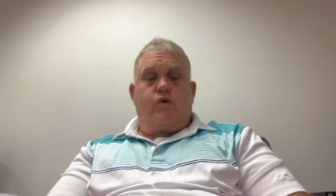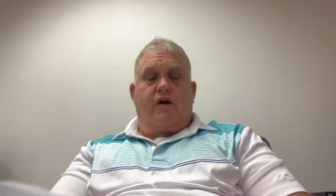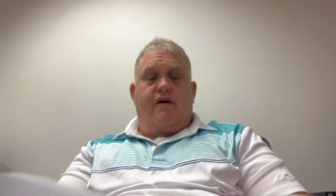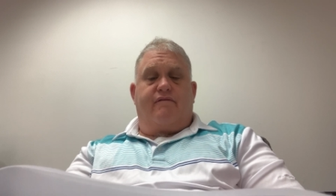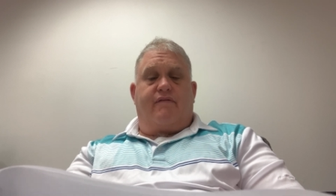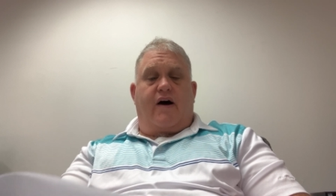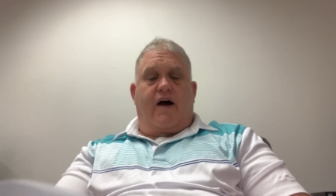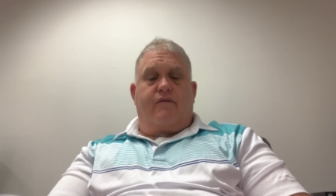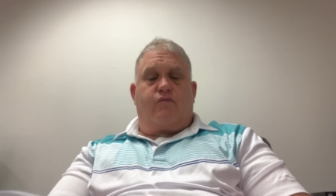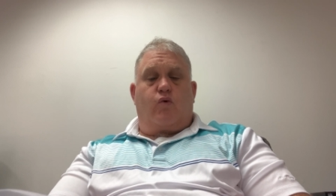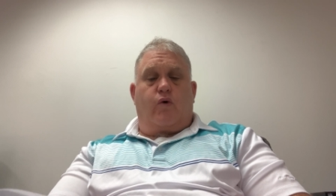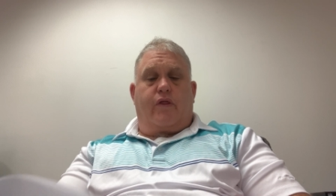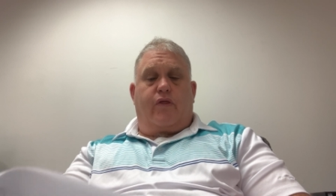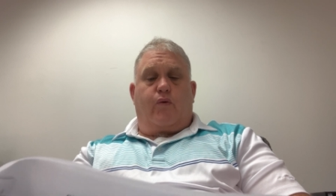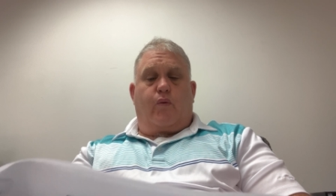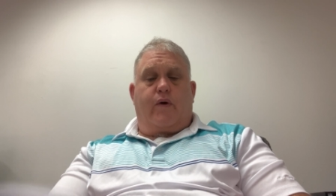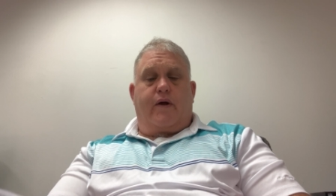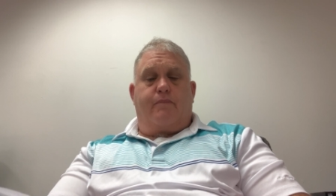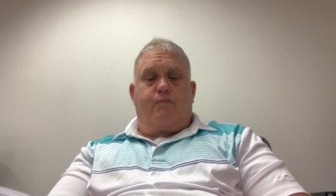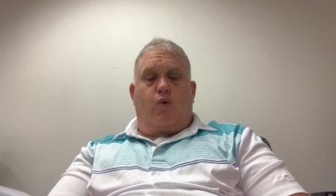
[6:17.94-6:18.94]

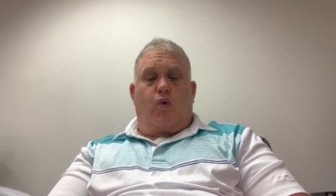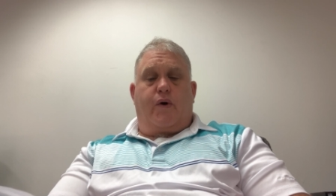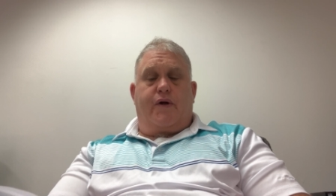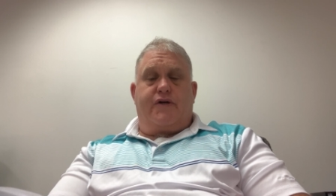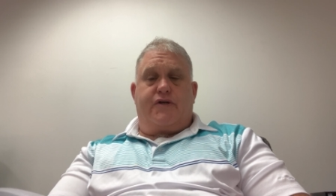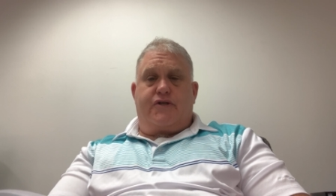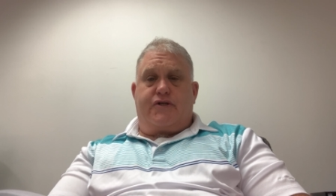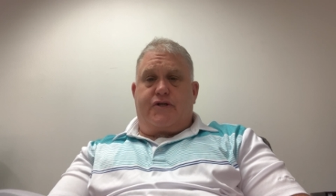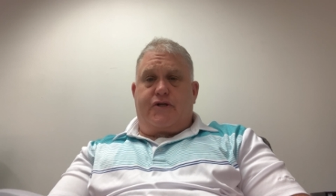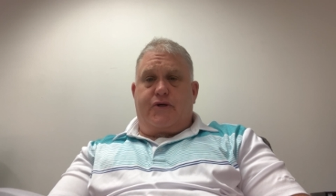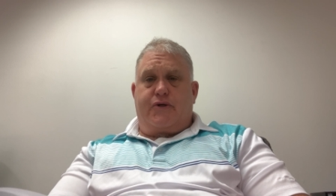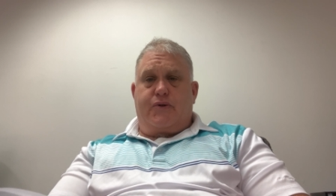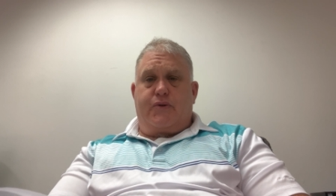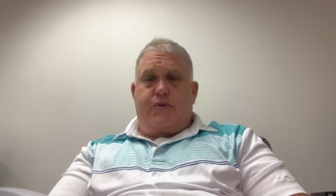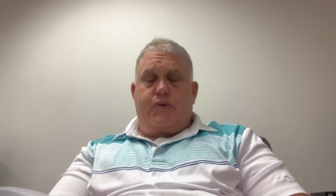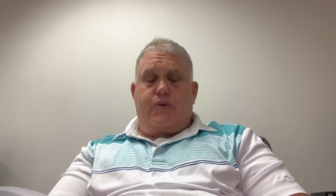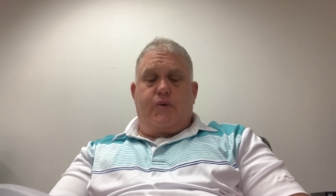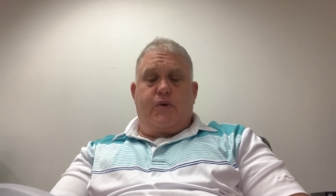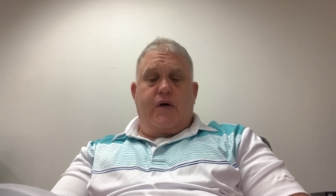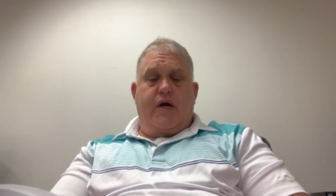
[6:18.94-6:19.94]

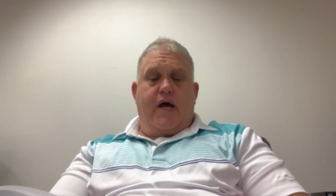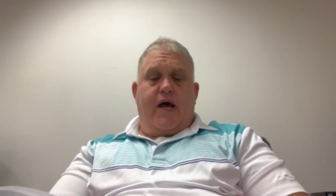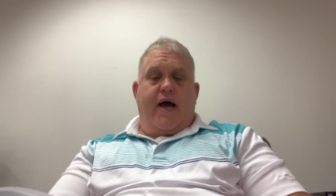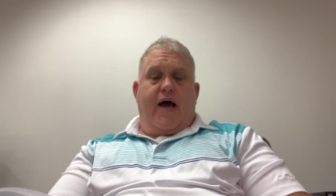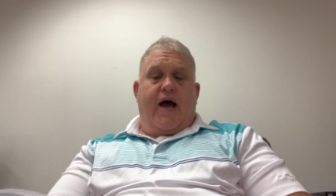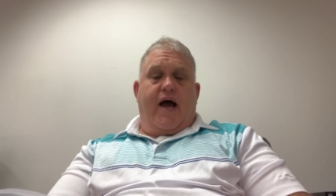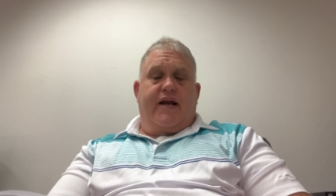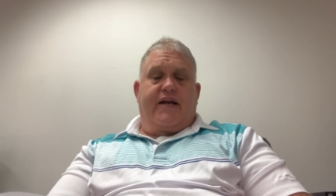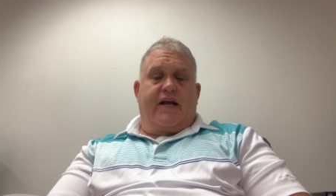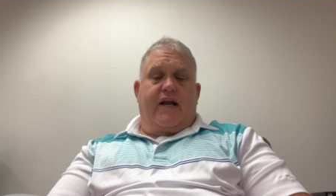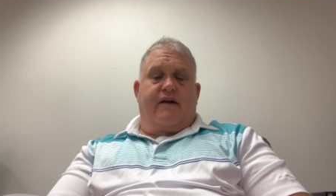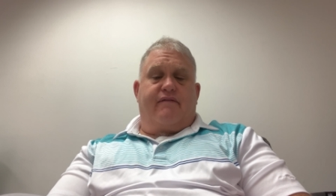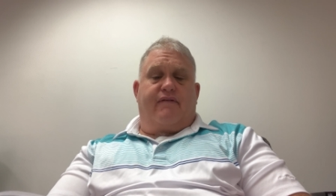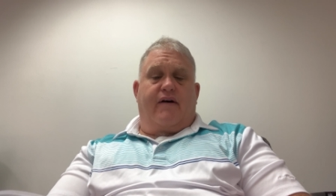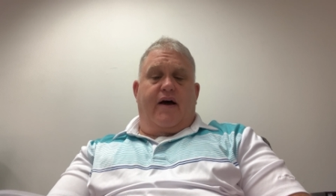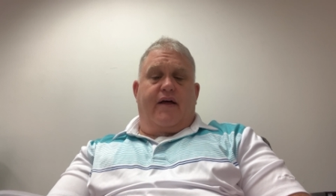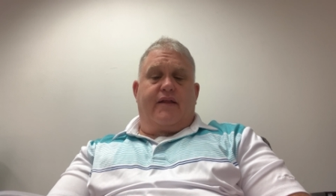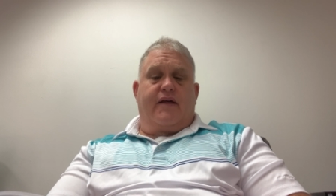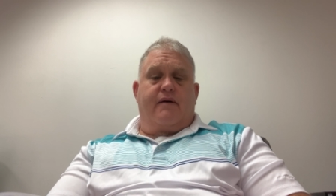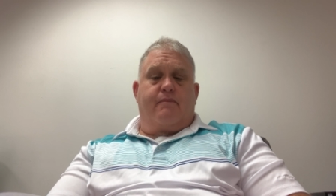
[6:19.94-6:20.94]
513.2,
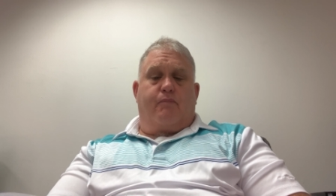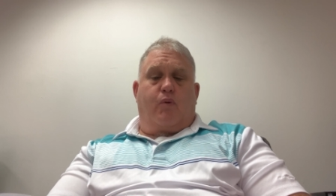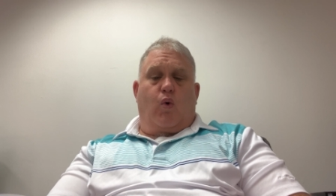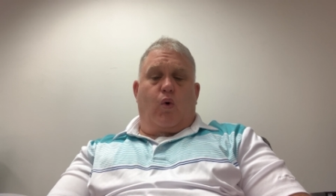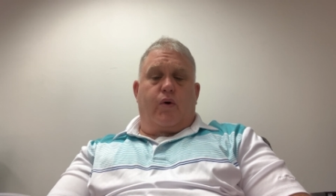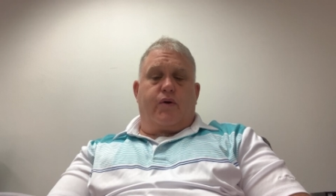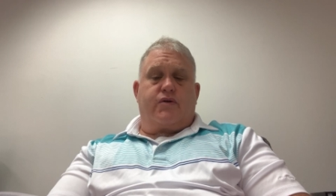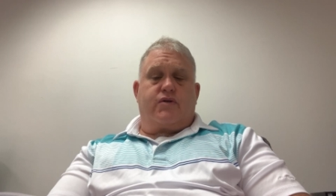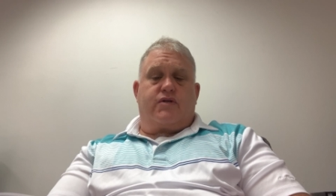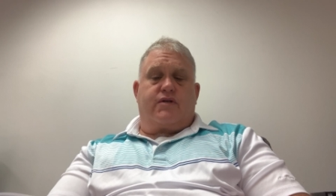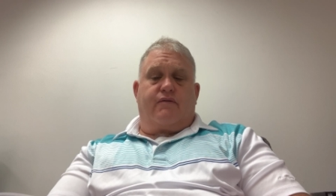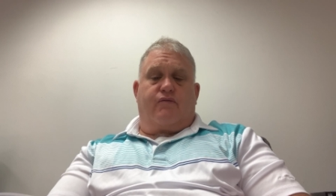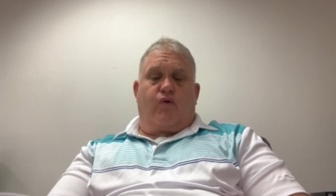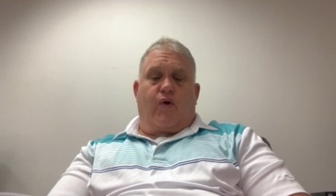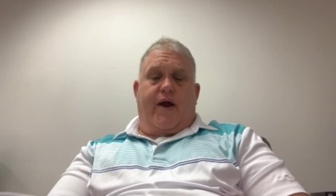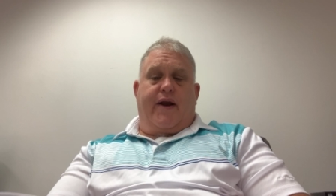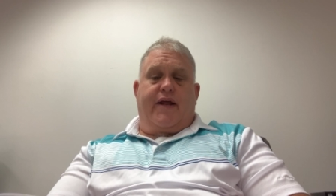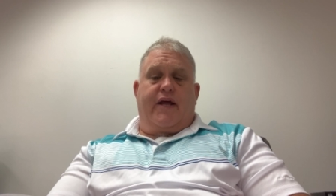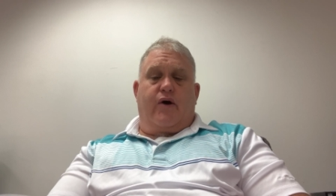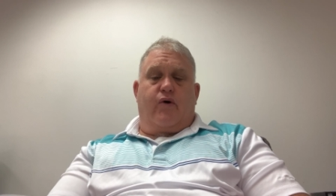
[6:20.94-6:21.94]
identify the importance of
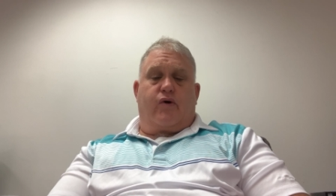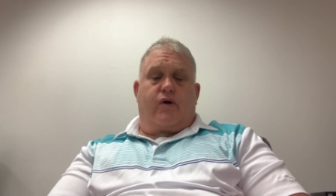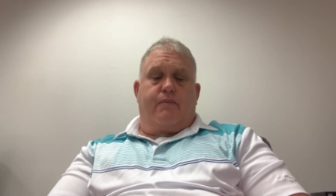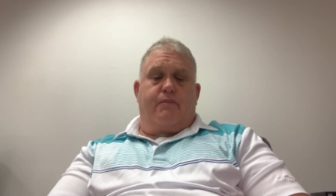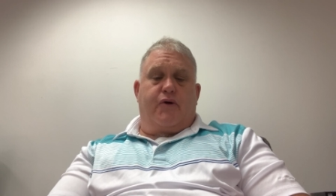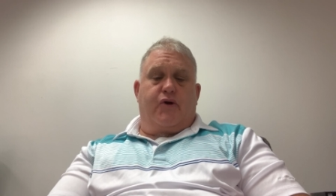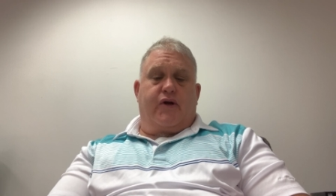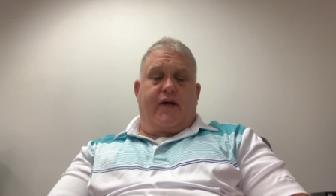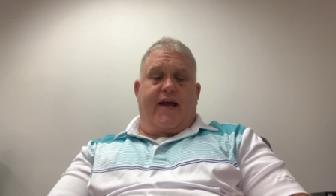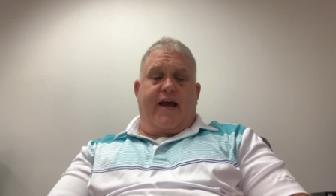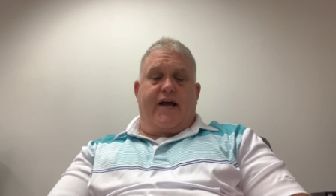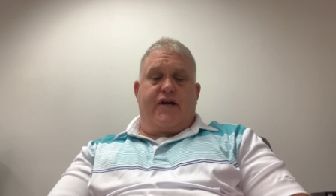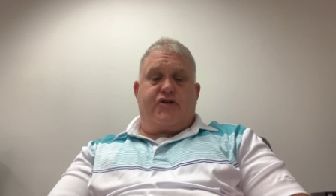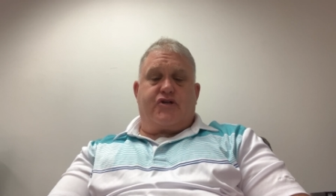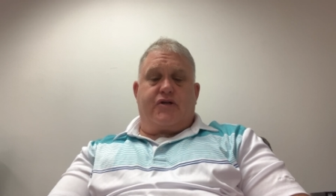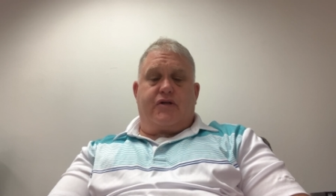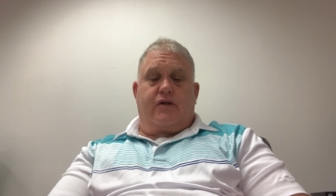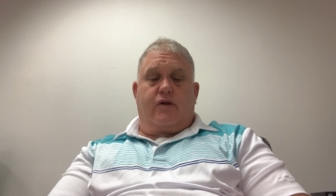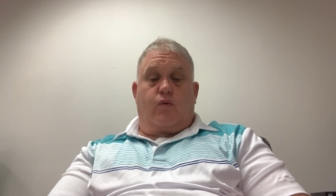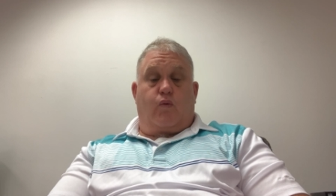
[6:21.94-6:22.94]
radio communication.